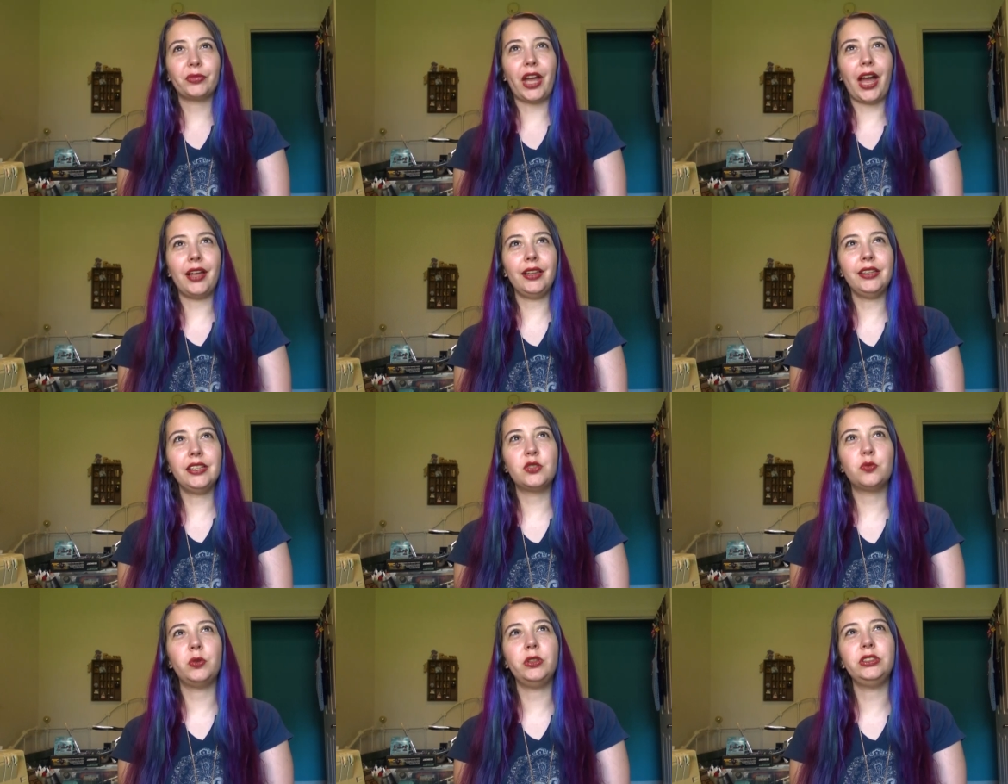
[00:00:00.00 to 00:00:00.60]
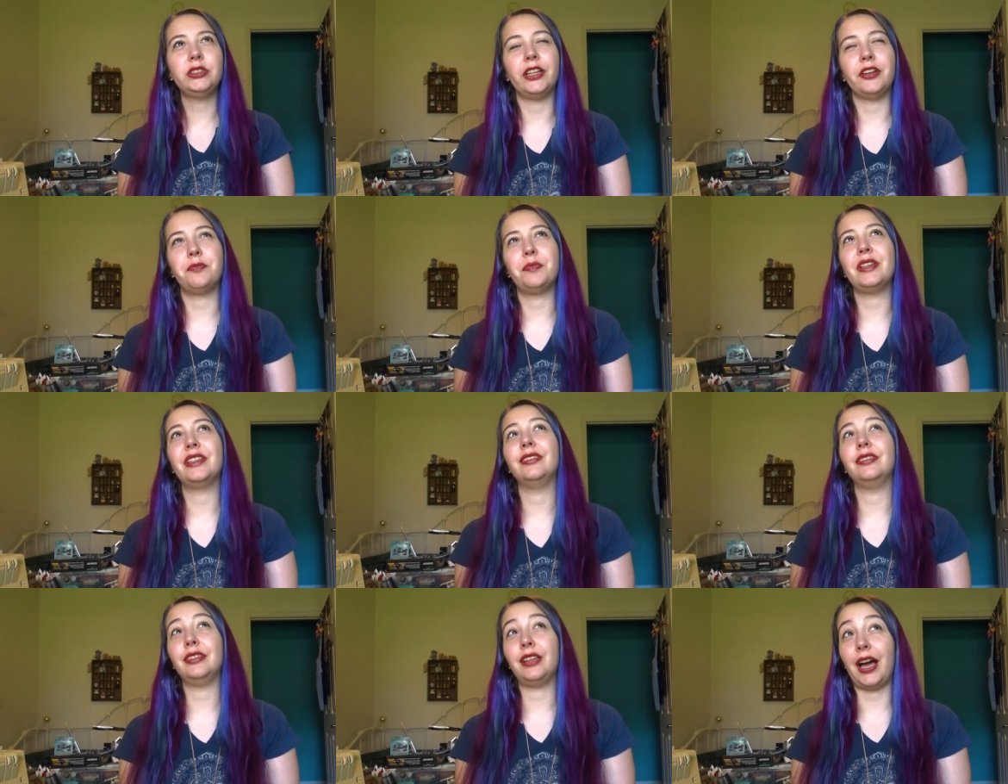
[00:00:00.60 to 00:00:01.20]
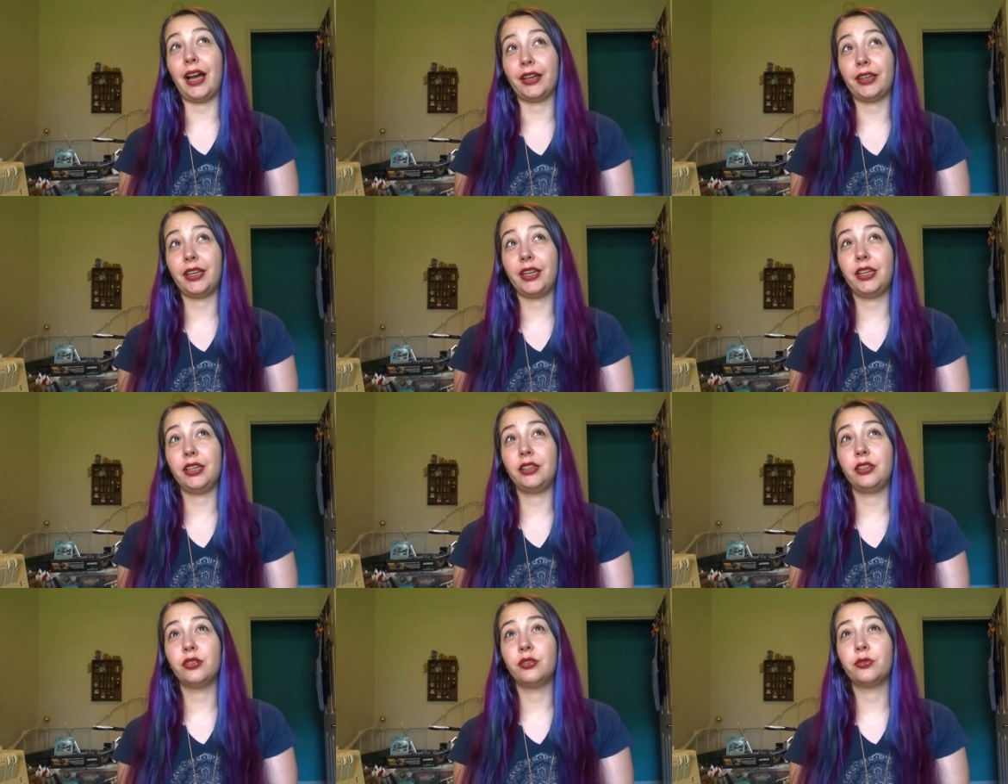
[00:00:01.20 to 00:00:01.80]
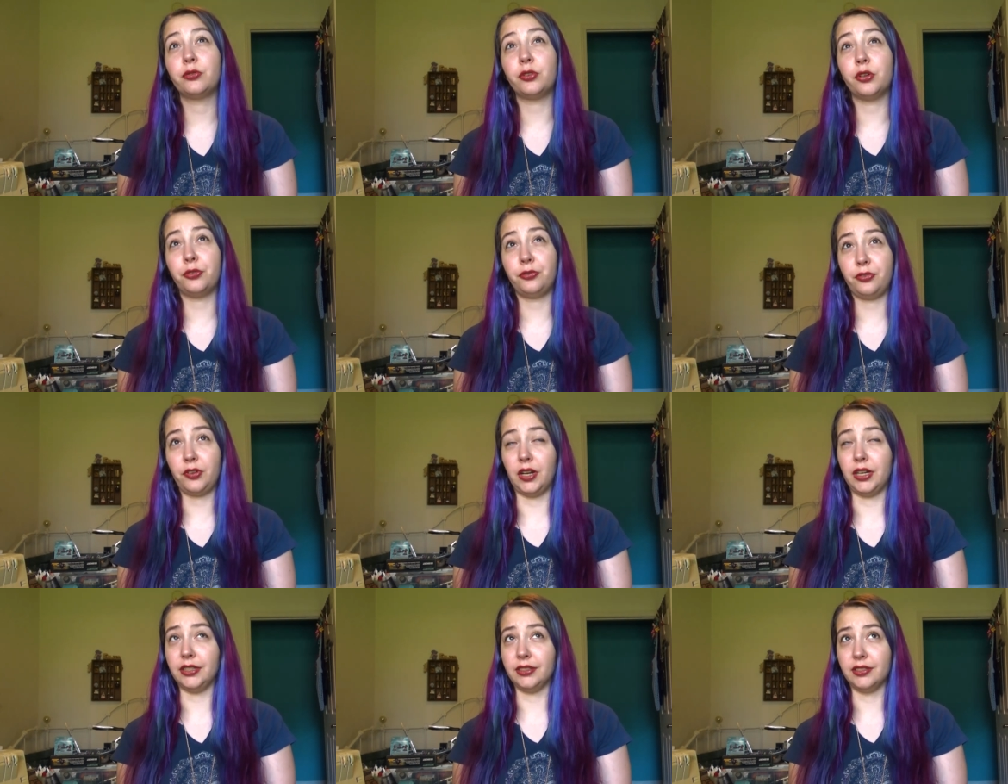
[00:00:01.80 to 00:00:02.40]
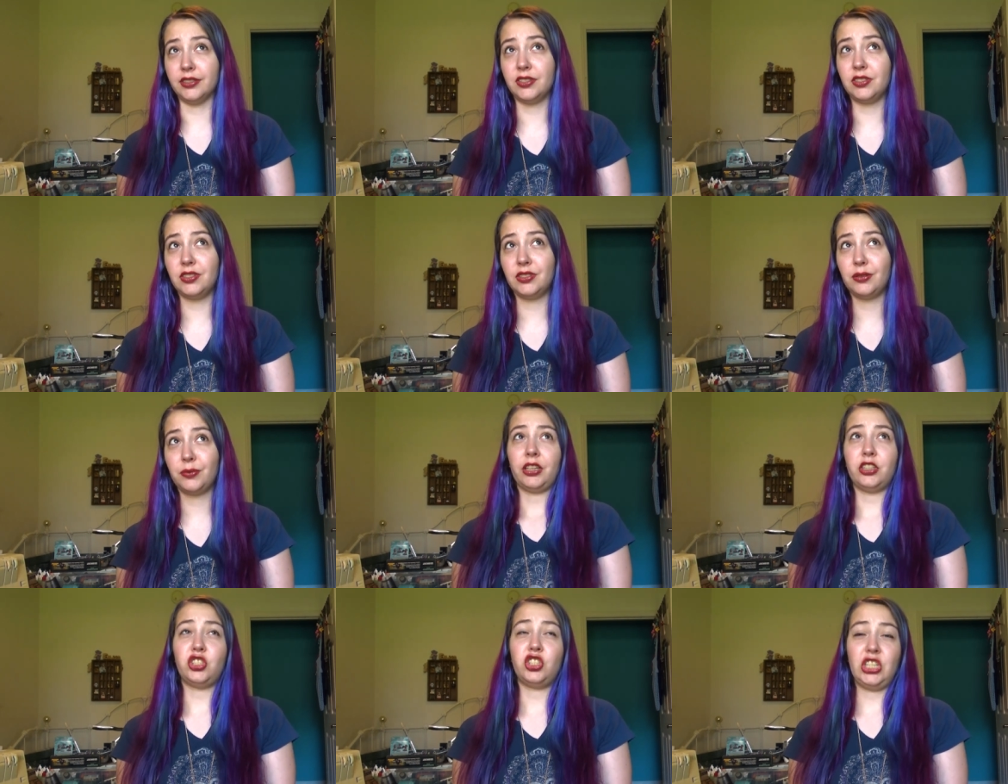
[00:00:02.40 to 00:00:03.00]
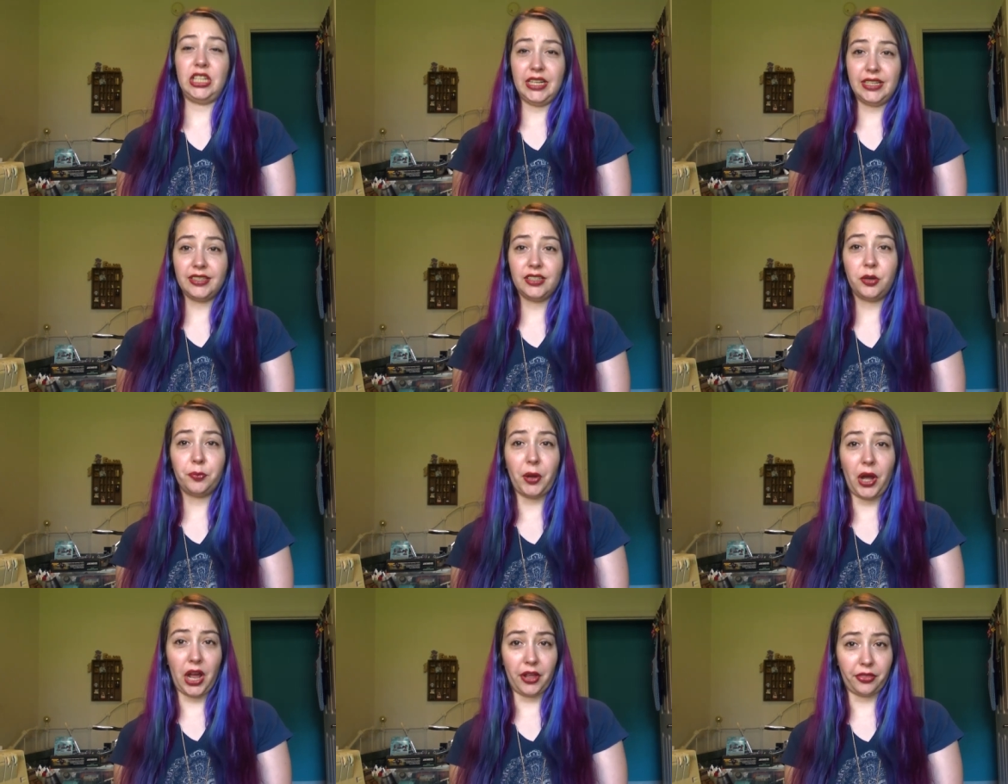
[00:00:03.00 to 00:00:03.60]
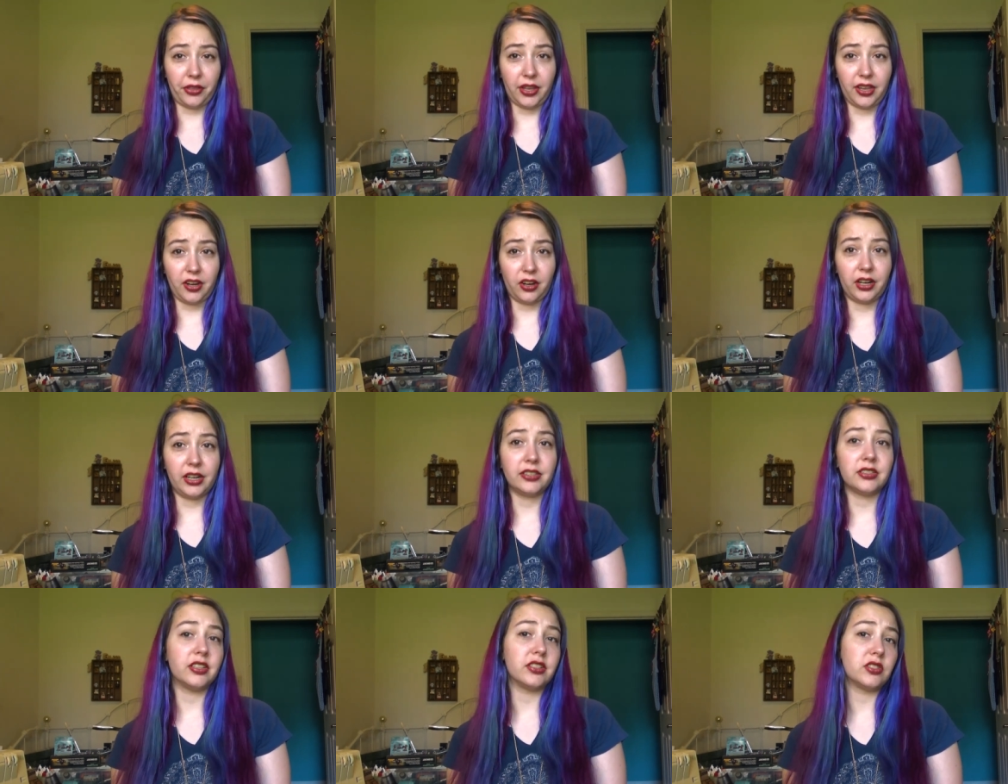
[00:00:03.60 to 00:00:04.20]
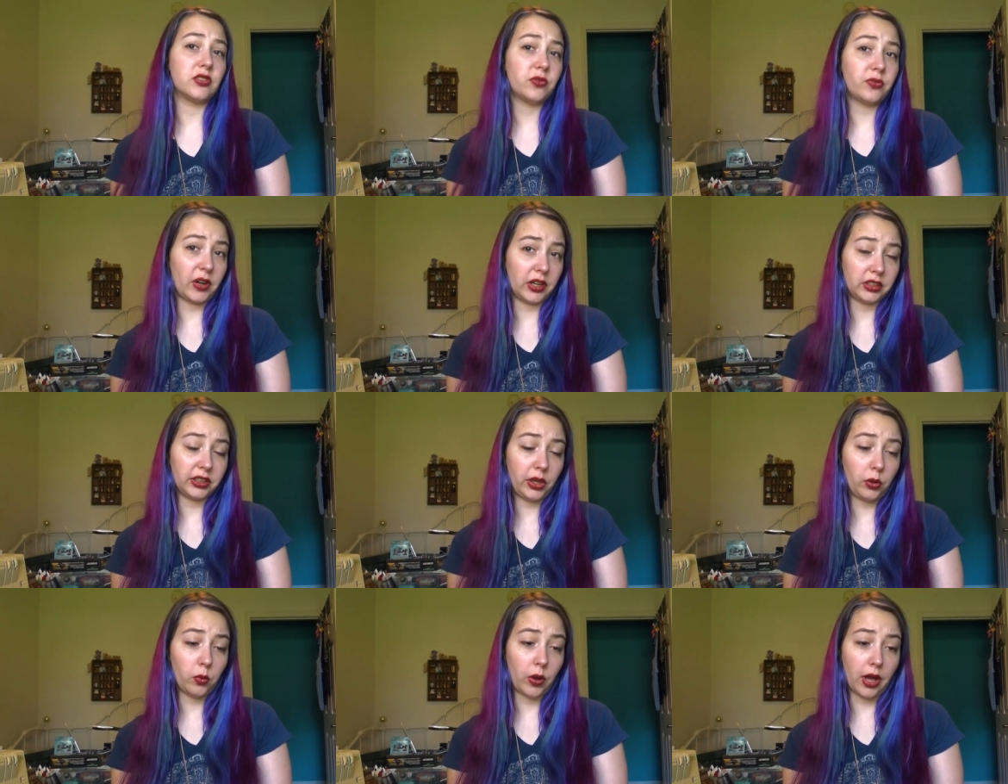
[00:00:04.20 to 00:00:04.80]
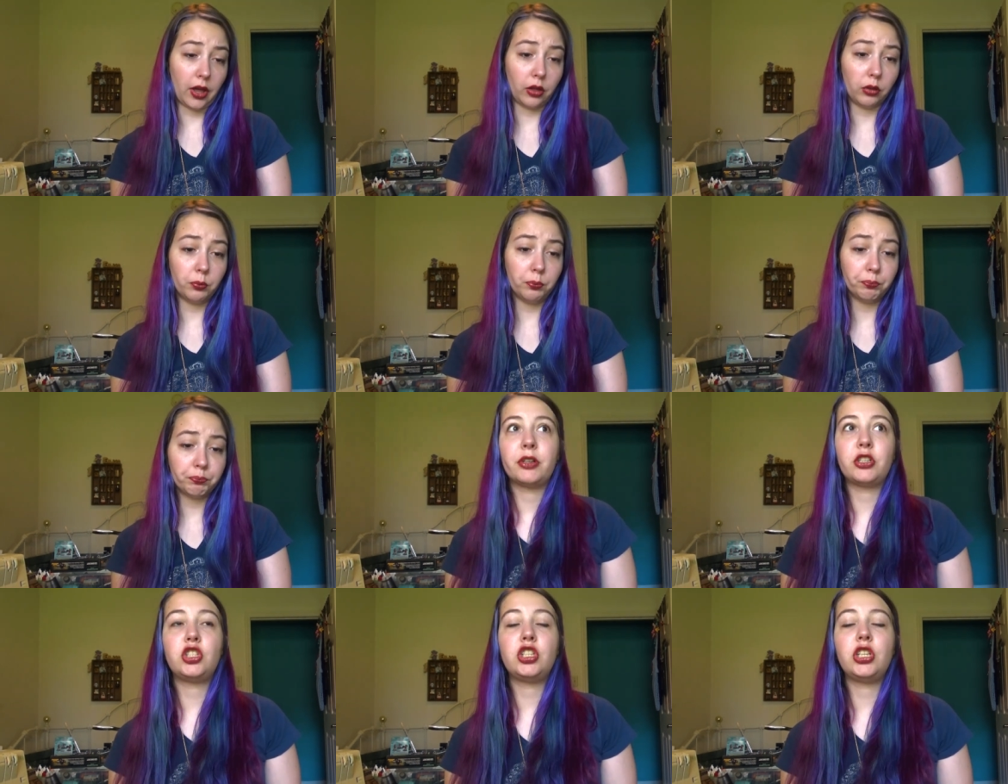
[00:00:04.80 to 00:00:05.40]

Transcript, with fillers: Alyce wouldn't have been lacking for funds, because she as an apothecary does fairly well, but